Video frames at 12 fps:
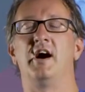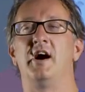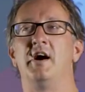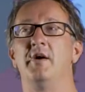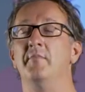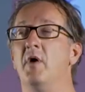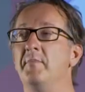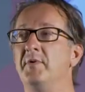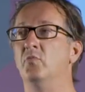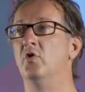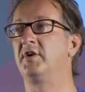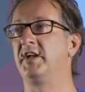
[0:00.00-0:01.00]
Uh, might
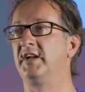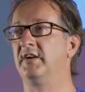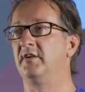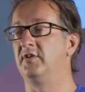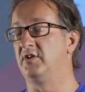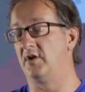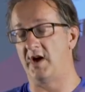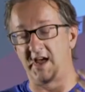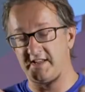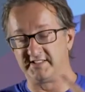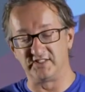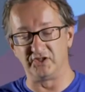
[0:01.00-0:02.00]
be walking,
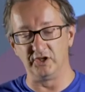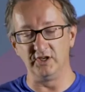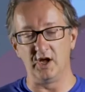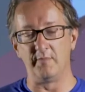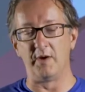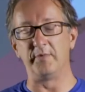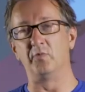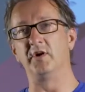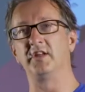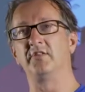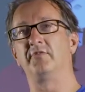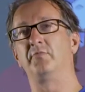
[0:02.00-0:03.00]
as a student, I might be
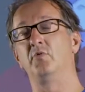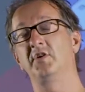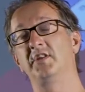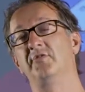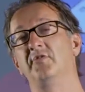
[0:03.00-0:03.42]
working th walking